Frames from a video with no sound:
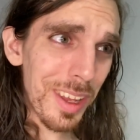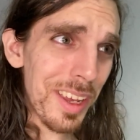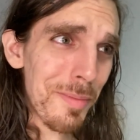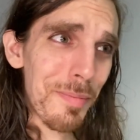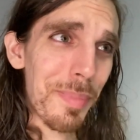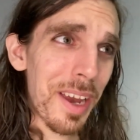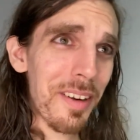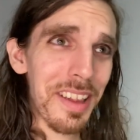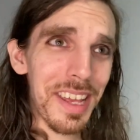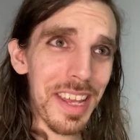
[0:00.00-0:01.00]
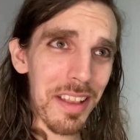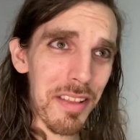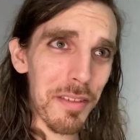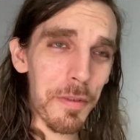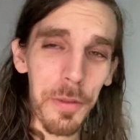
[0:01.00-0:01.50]
It barely gets
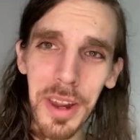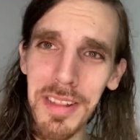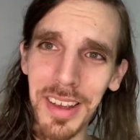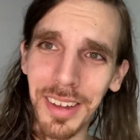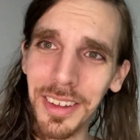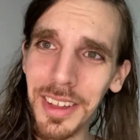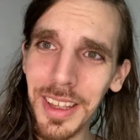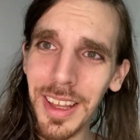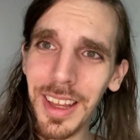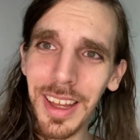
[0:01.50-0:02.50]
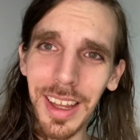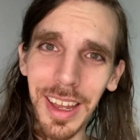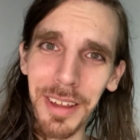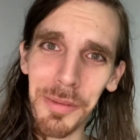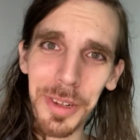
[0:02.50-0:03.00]
to freezing,
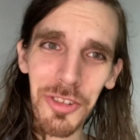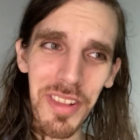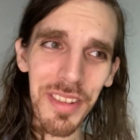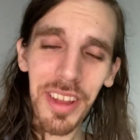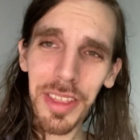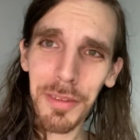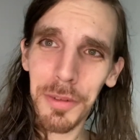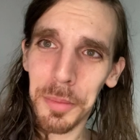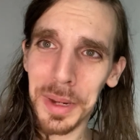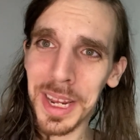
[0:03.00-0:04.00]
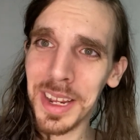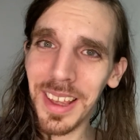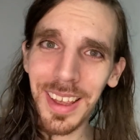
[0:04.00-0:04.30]
which is nothing for me.